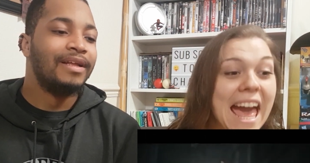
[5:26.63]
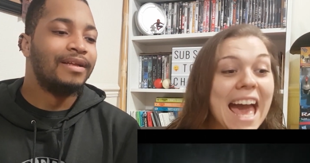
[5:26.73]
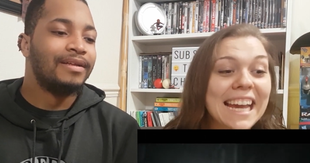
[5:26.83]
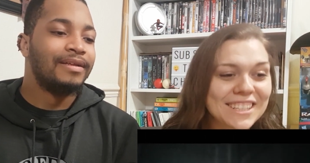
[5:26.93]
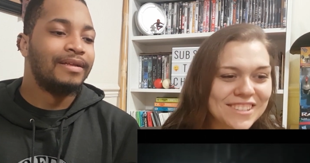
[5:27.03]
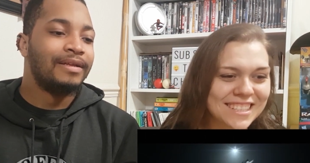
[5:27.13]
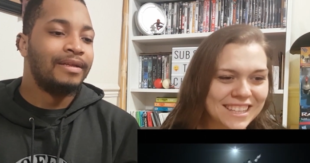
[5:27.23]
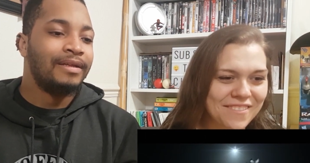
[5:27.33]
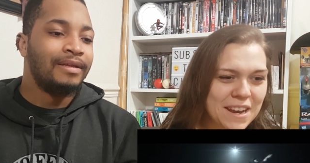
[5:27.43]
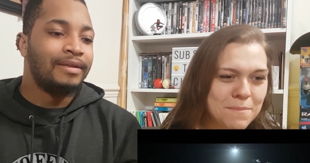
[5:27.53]
Speaker 1: I get to see
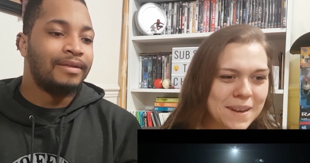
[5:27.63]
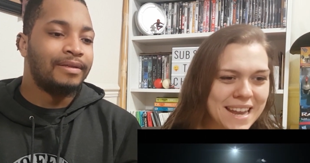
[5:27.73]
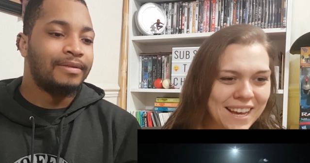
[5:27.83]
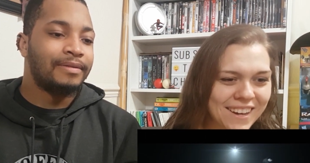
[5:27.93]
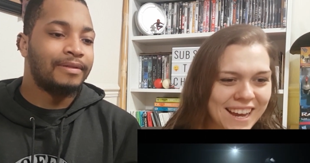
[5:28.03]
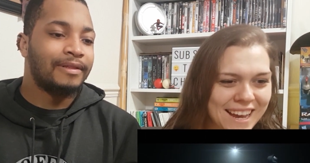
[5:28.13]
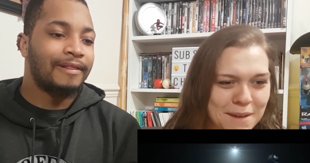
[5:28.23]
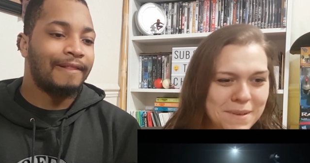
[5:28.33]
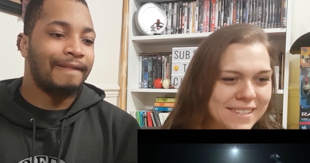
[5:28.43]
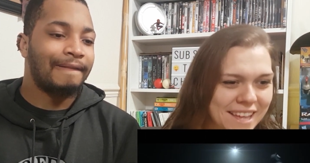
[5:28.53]
the Venom bit now.
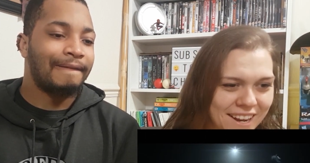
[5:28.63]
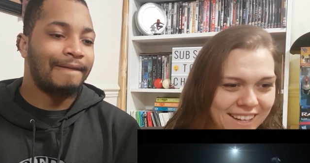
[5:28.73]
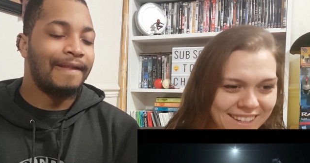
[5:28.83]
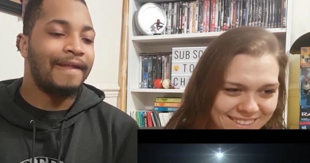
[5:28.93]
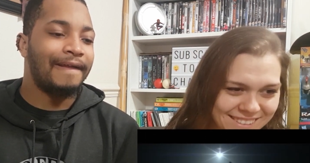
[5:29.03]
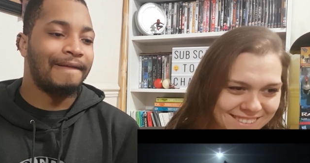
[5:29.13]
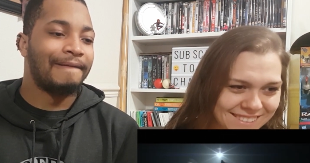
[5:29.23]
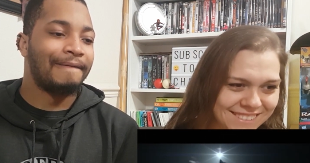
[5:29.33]
I missed that. Yeah. yeah.